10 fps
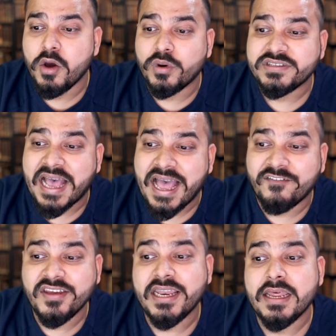was
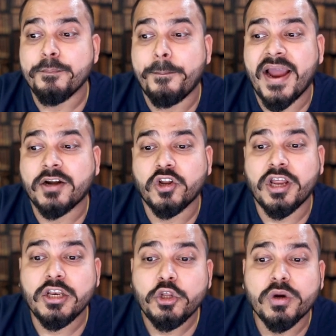having an impact on
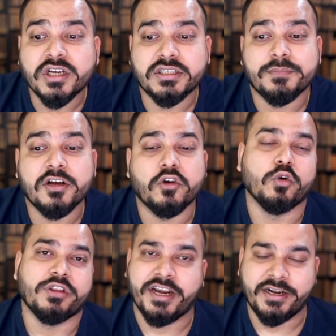our new customer
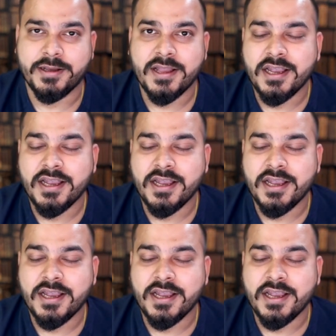growth rate.